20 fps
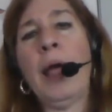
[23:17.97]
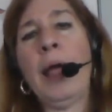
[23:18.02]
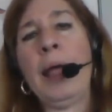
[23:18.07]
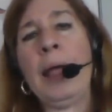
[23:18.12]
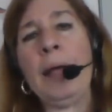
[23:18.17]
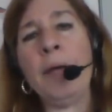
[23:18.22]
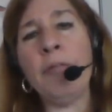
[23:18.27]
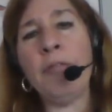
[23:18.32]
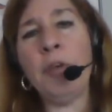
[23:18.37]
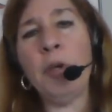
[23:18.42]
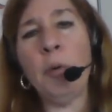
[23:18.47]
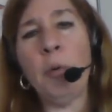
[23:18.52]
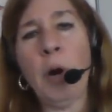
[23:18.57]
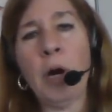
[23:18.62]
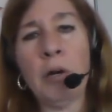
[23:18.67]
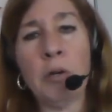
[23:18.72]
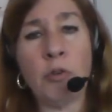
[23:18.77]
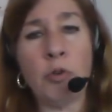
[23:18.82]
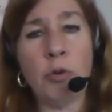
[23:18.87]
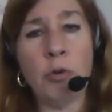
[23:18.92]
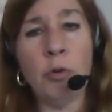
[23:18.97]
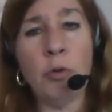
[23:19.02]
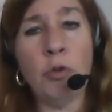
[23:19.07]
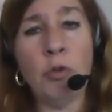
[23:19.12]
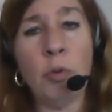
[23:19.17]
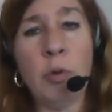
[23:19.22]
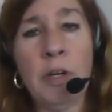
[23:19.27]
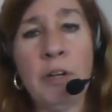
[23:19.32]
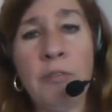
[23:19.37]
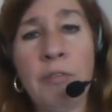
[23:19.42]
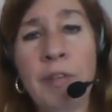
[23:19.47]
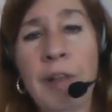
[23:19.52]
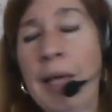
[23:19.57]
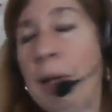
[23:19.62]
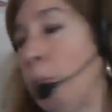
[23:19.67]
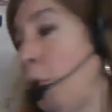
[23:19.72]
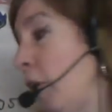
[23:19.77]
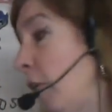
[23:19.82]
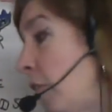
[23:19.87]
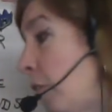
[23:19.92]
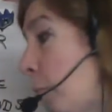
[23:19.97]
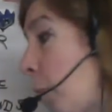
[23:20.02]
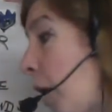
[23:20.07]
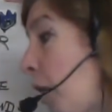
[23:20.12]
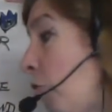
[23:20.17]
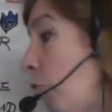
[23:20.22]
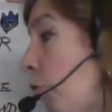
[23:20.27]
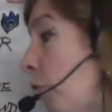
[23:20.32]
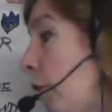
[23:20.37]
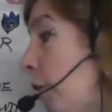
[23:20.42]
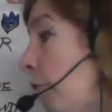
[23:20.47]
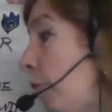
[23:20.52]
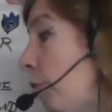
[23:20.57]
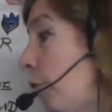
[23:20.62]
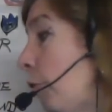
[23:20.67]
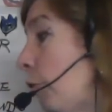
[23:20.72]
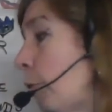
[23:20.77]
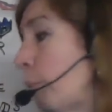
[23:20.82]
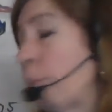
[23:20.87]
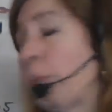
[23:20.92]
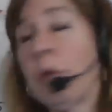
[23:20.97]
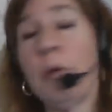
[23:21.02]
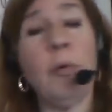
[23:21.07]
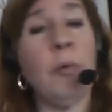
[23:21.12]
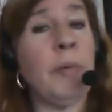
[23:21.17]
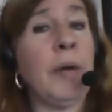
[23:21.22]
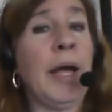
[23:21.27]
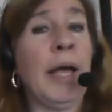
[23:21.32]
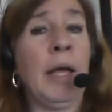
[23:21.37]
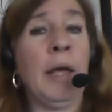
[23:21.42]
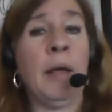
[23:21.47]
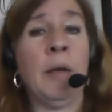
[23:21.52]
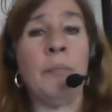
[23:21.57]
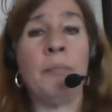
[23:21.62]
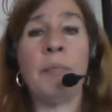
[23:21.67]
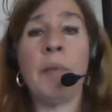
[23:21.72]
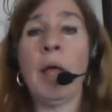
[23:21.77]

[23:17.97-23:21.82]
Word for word: If you are a true twin flame, and especially if you're a blue ray